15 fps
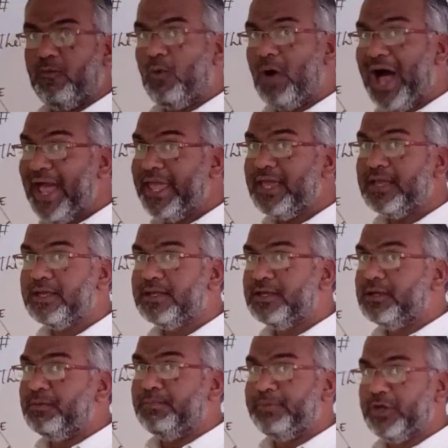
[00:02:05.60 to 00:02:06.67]
Why?
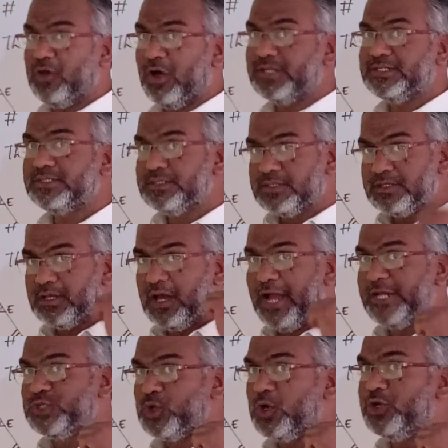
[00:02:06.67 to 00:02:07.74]
Because
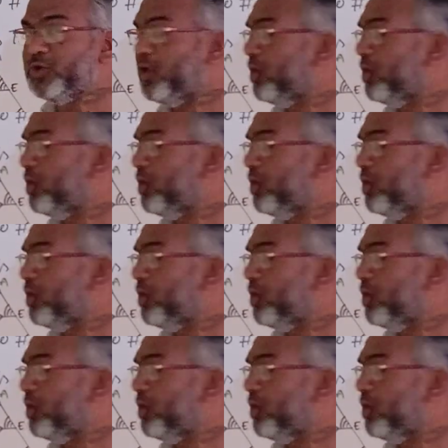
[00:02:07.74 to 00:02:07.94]
I told you